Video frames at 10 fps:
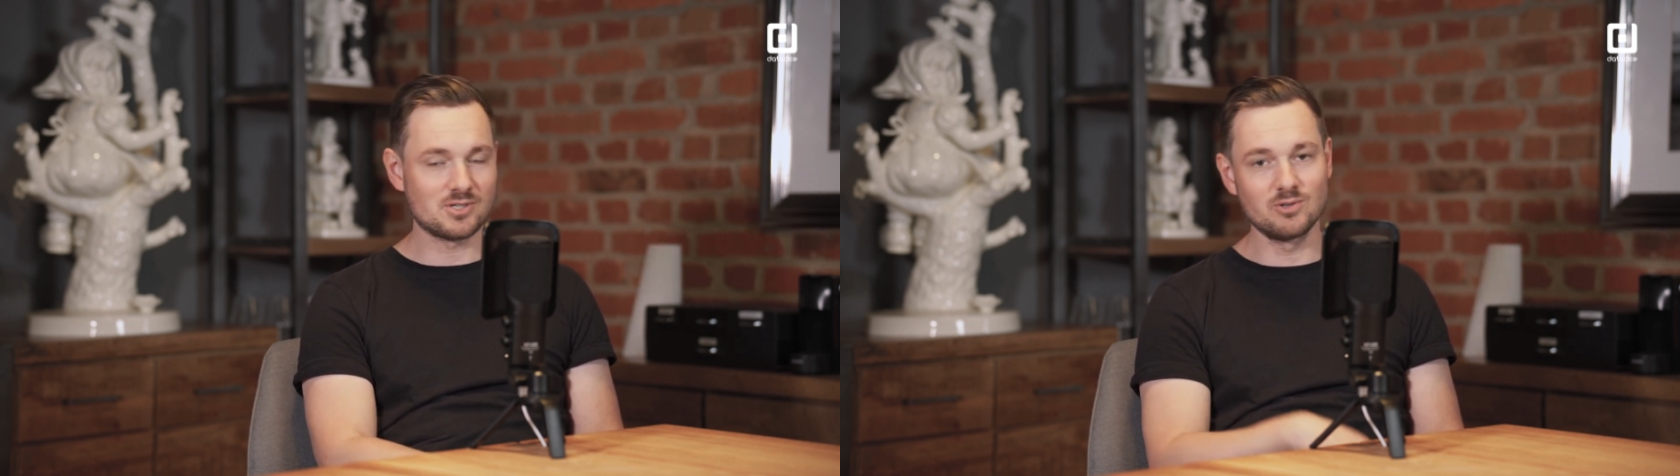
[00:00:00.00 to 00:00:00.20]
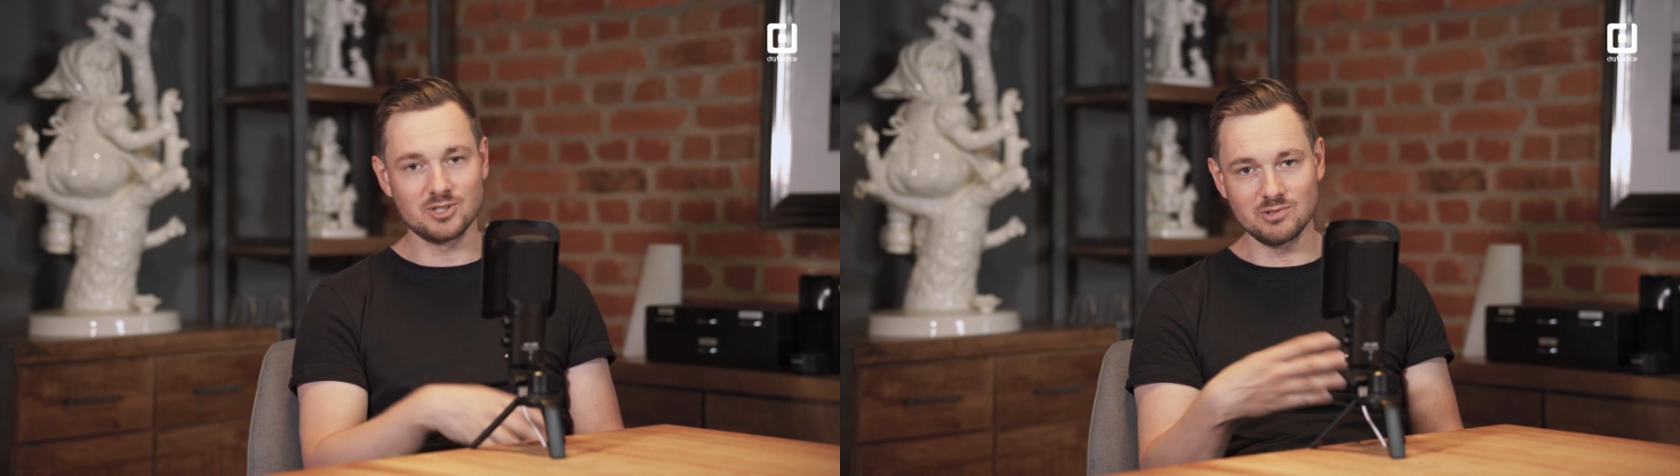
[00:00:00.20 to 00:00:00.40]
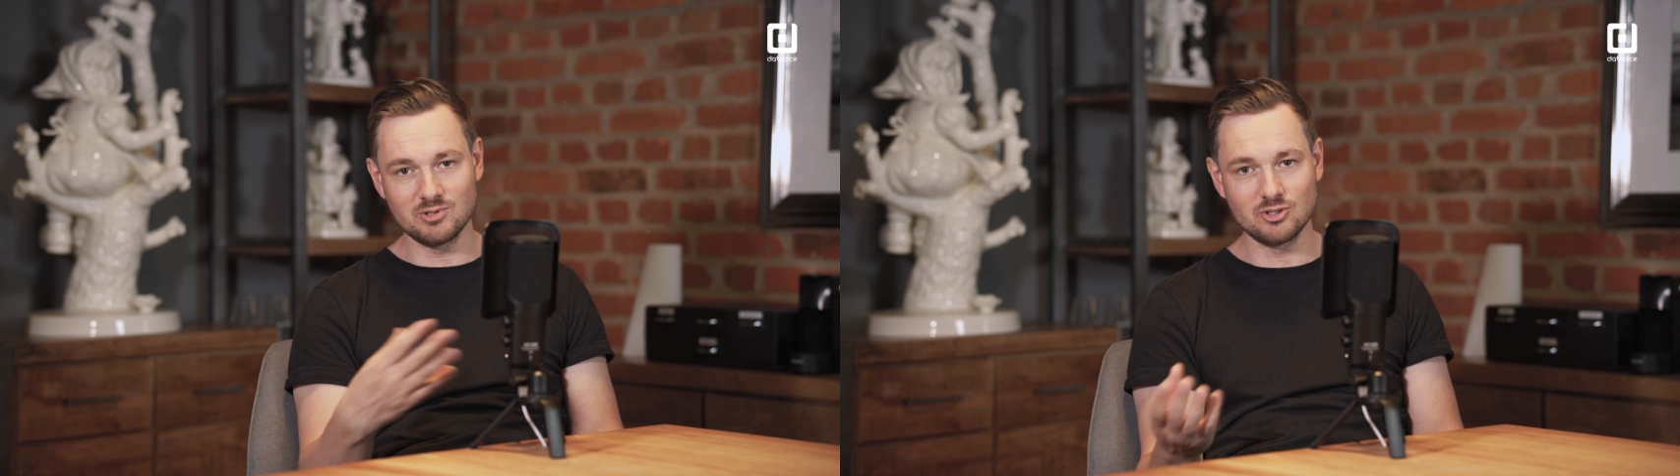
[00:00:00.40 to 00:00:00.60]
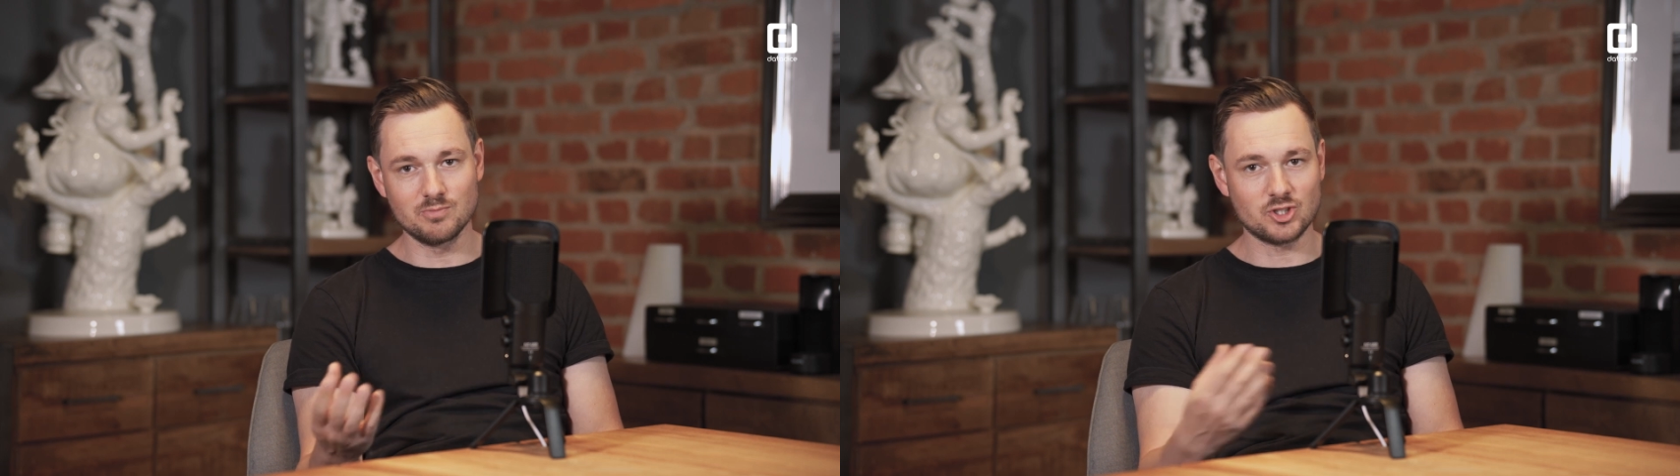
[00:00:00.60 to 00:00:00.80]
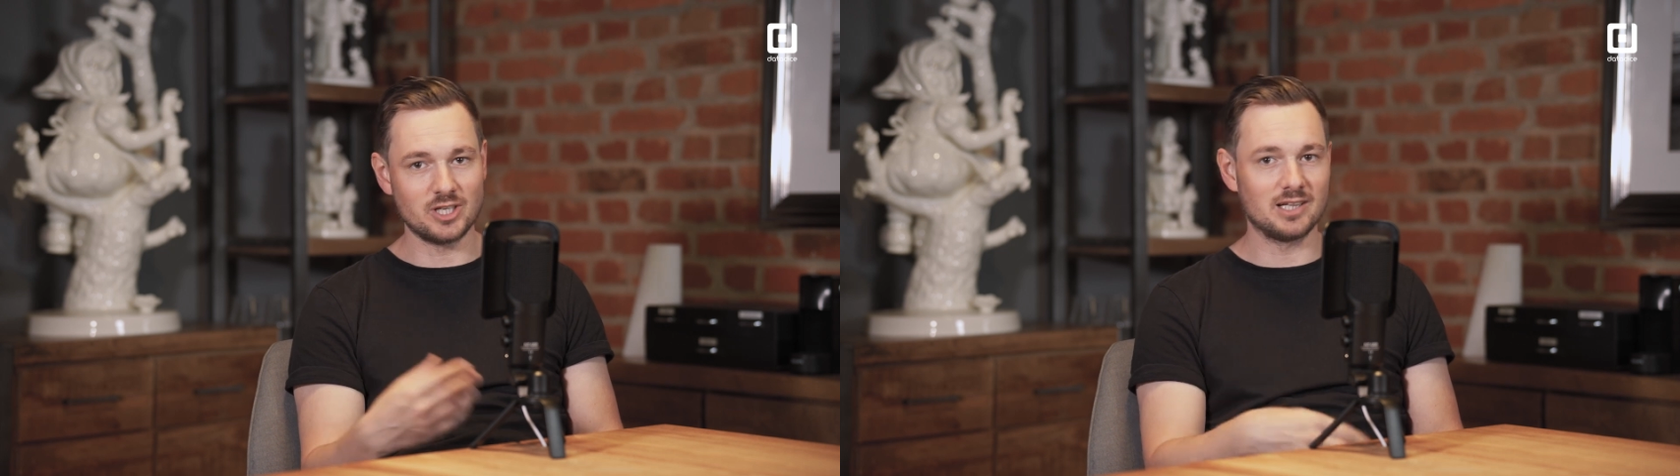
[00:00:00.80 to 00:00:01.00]
good
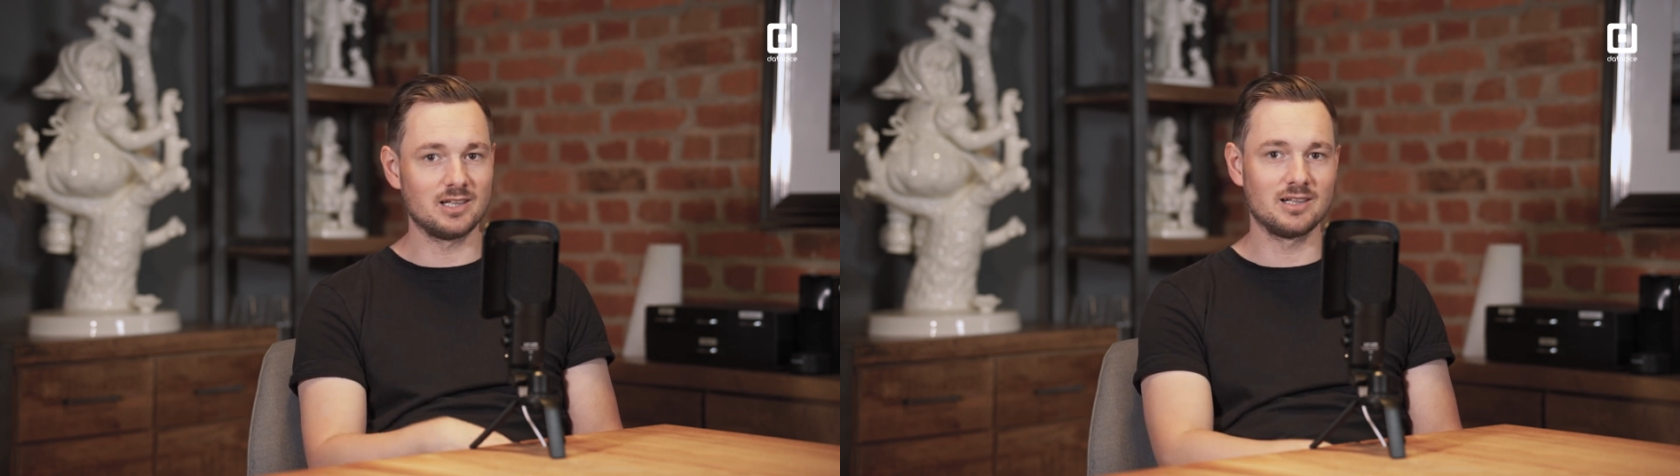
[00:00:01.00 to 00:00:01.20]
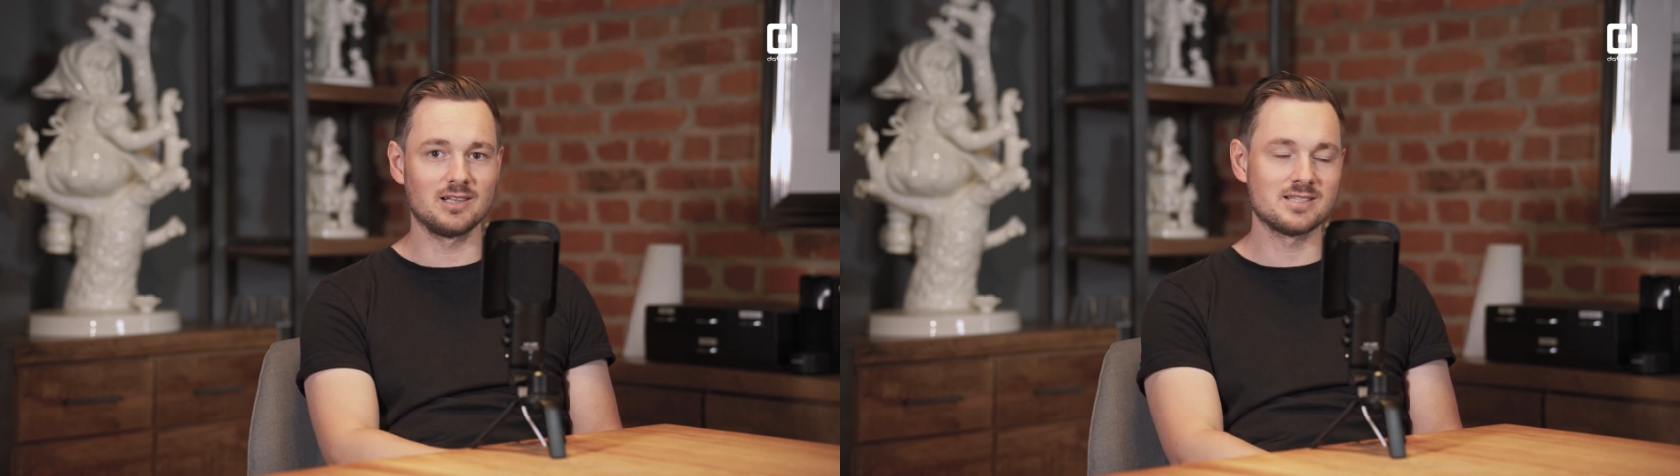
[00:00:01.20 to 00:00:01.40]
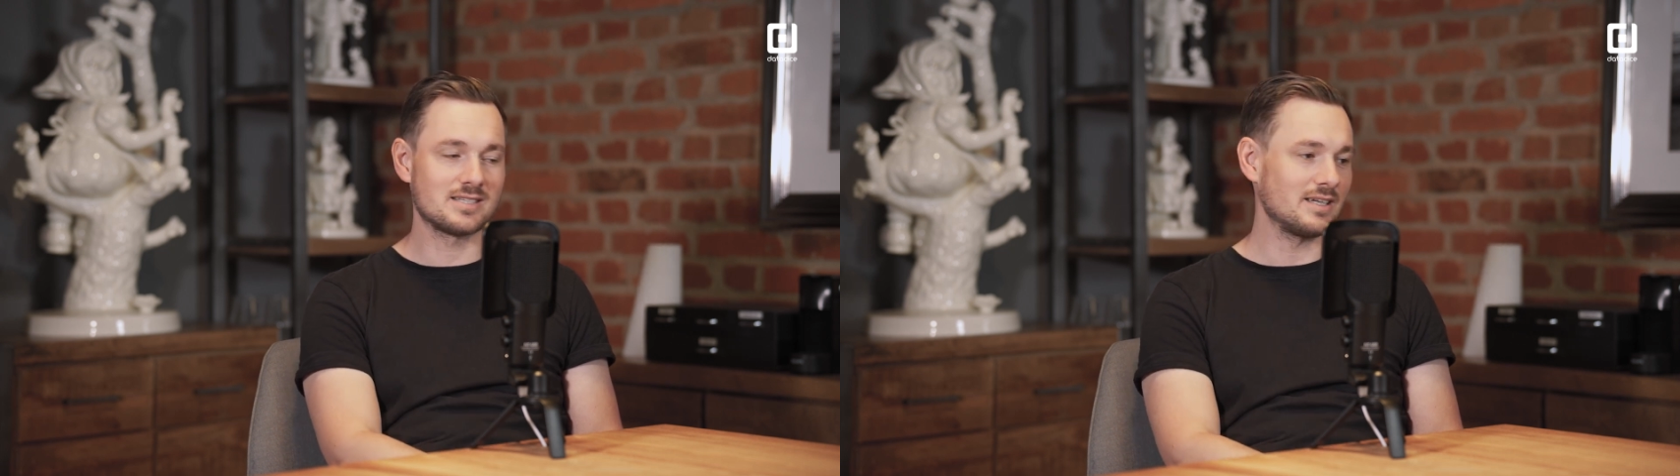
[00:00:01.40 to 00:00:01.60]
YouTube channels